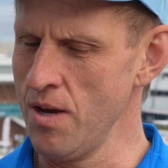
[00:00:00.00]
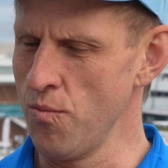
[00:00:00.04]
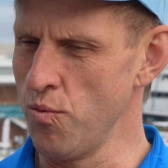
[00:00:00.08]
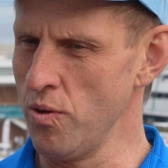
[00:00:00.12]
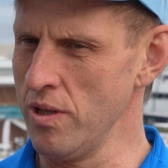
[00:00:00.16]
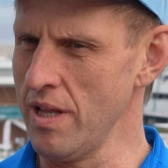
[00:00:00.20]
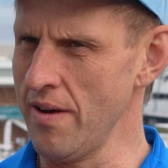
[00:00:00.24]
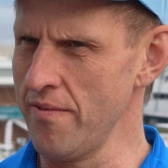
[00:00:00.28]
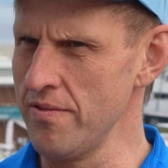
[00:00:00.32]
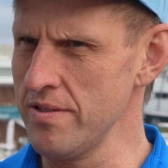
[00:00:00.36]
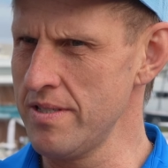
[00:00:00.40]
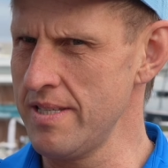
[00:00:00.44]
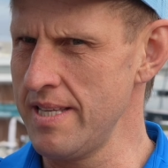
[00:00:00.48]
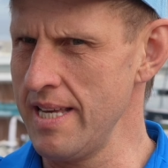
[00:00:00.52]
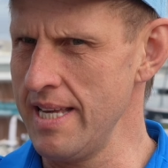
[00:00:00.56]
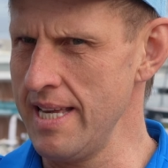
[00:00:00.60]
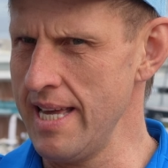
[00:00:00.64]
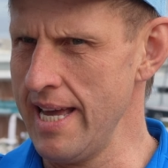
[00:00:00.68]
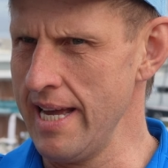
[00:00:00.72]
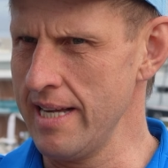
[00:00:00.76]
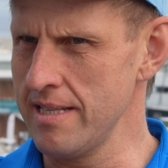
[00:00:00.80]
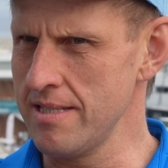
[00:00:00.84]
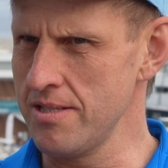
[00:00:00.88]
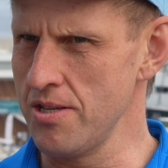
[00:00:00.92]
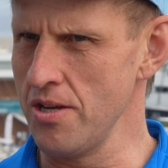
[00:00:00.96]
Well,
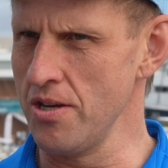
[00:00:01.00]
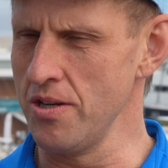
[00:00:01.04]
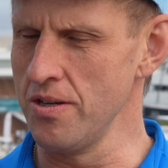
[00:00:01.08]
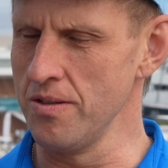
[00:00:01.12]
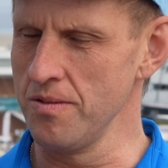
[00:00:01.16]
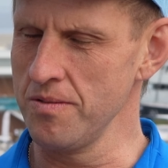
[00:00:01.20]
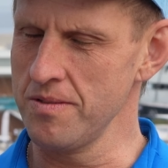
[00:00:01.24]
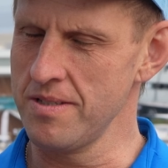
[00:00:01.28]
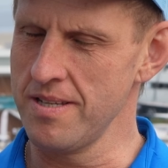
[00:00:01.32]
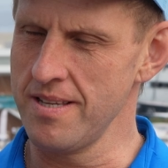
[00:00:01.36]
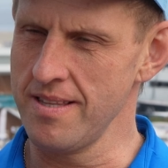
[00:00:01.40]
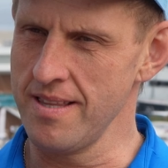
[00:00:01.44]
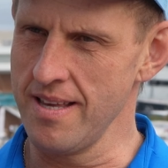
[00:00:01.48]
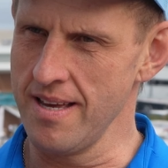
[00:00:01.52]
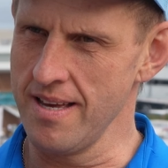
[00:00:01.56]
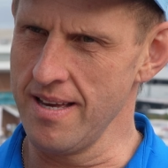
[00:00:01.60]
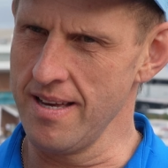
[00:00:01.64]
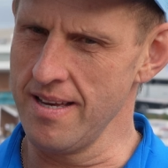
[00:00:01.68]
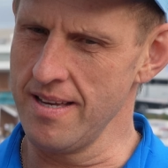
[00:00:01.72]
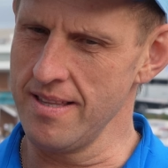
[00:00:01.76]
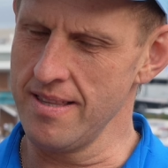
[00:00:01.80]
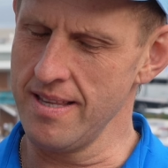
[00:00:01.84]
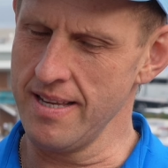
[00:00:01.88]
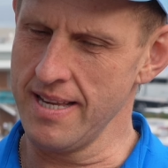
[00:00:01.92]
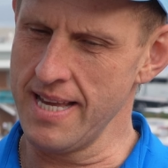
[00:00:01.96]
obviously external to
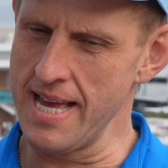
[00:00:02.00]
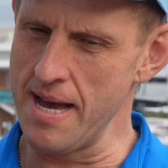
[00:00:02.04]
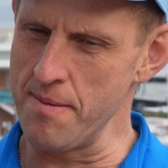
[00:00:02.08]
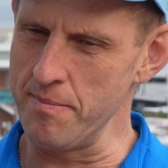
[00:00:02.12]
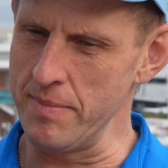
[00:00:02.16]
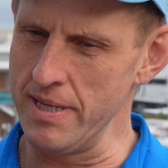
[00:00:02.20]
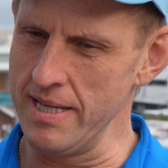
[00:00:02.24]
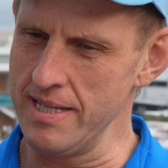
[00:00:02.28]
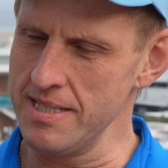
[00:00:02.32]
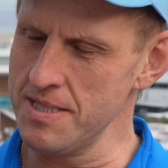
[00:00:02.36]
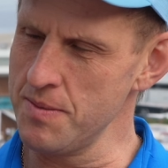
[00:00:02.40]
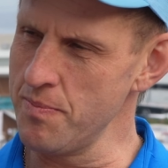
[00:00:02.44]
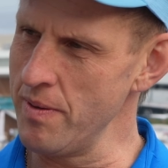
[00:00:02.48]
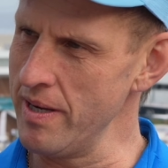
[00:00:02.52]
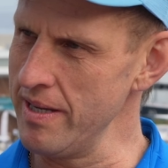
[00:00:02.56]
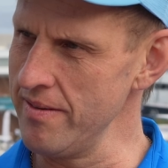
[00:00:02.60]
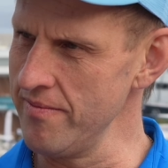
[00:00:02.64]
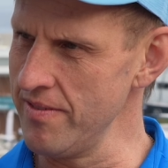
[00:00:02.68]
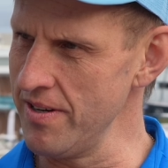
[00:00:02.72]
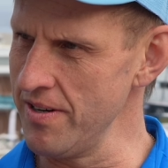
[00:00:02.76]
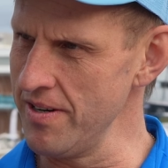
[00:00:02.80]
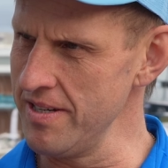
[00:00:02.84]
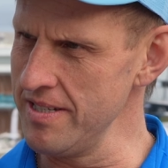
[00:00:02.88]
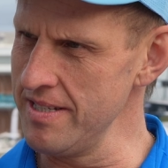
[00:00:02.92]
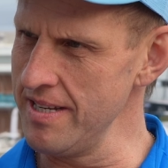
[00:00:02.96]
the, the company, it's been
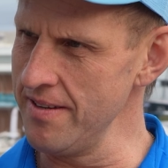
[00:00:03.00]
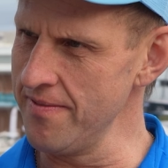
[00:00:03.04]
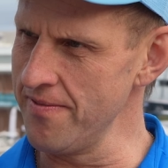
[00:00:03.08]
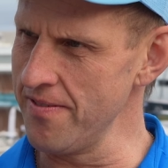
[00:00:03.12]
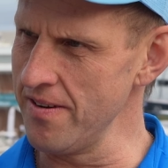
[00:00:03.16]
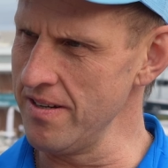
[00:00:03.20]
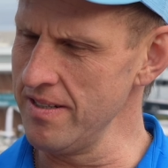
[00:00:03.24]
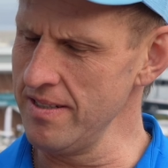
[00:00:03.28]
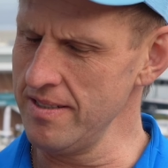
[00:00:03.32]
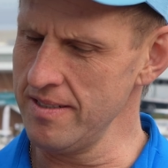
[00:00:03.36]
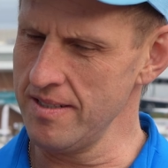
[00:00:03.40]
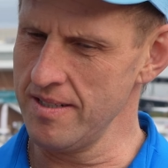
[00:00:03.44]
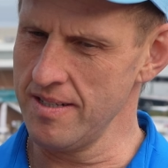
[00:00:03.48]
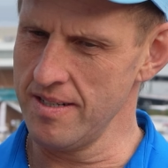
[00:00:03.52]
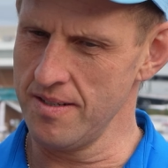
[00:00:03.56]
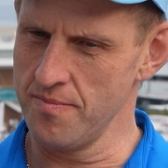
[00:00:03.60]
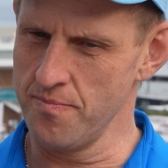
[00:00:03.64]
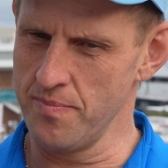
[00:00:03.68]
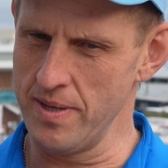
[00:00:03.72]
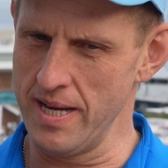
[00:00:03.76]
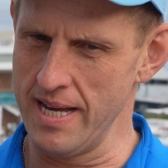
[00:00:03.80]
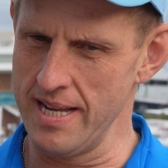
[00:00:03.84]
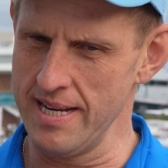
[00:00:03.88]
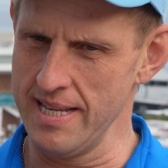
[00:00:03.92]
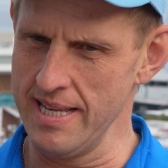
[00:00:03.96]
very different,
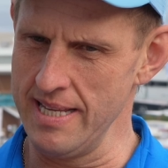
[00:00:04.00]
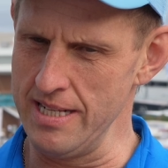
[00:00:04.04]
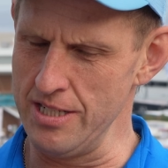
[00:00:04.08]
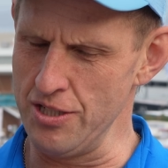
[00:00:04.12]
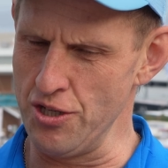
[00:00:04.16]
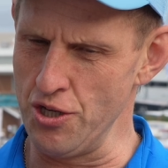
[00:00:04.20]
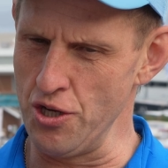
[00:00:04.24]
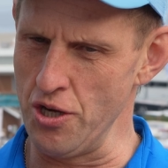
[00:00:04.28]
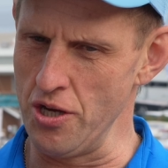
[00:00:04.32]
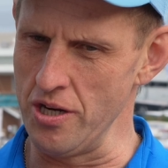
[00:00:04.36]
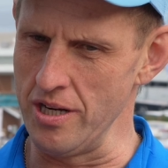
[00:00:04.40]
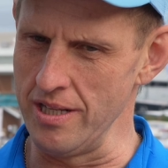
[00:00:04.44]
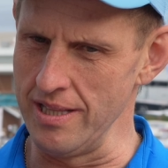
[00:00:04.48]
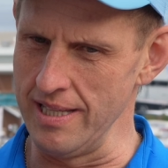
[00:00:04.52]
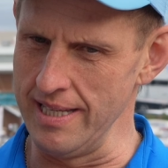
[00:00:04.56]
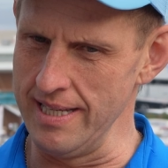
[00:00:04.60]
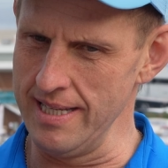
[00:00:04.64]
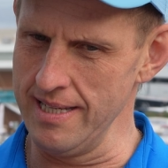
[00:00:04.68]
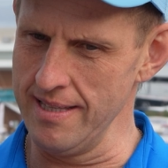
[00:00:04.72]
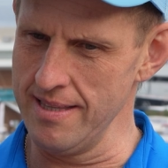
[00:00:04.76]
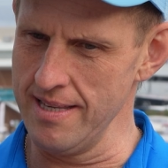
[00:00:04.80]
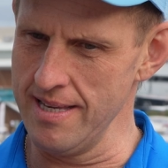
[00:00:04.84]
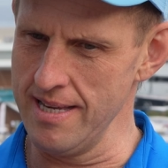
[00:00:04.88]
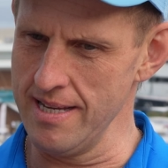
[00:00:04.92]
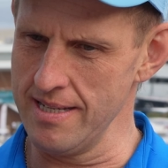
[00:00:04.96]
but
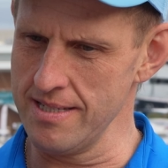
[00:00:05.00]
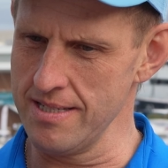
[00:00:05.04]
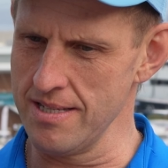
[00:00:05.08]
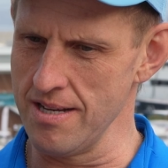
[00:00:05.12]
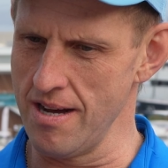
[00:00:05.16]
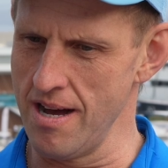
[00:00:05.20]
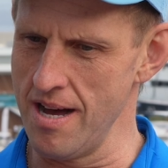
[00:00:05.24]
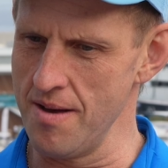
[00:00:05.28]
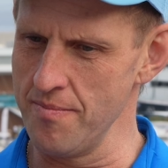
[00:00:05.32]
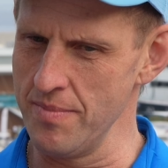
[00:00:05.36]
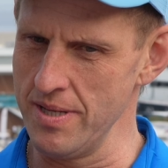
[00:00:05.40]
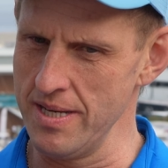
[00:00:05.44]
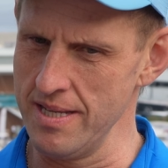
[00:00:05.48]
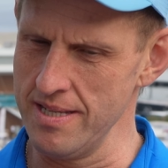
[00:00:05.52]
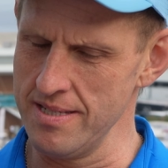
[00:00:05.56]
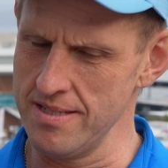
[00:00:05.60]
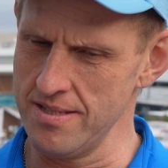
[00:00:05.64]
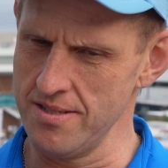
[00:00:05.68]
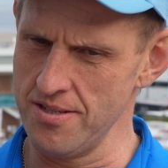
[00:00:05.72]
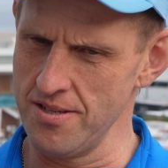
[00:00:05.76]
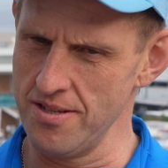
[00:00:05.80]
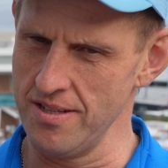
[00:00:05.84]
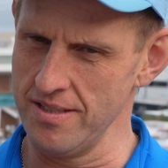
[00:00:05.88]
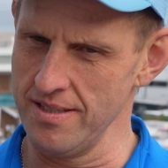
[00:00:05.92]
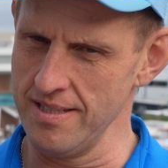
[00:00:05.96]
internally the excitement is
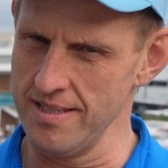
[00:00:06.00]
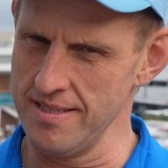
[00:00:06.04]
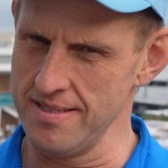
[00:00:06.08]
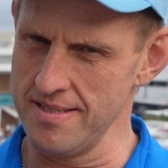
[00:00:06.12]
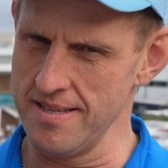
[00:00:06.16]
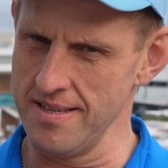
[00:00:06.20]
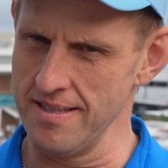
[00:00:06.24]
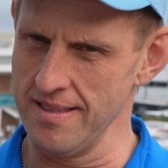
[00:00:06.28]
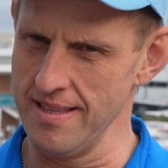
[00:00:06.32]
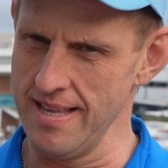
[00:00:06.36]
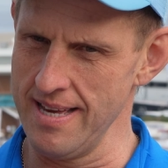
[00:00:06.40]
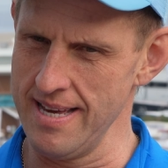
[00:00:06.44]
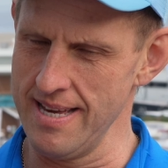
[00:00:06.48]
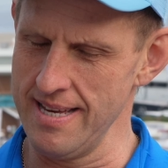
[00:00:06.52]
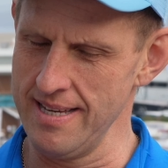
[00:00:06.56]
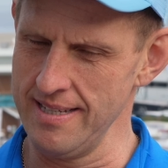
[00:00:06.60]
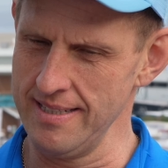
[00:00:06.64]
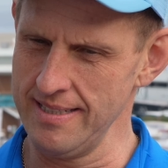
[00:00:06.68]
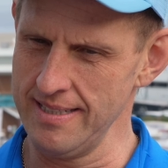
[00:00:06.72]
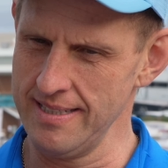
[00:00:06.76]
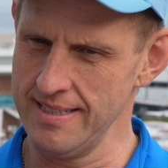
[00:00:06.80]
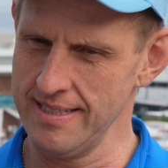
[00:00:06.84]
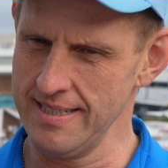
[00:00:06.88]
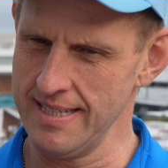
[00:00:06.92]
certainly still there.